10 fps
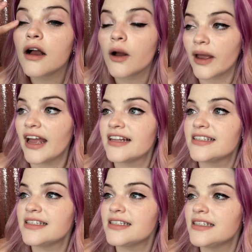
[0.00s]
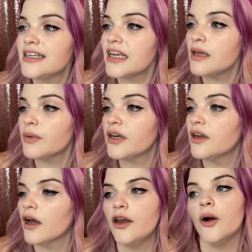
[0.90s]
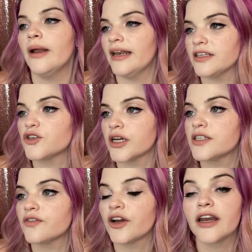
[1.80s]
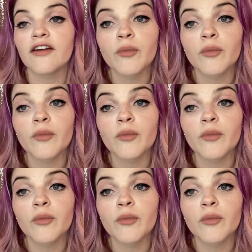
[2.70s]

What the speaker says: Okay, it's sticky, but no, it is transferring, never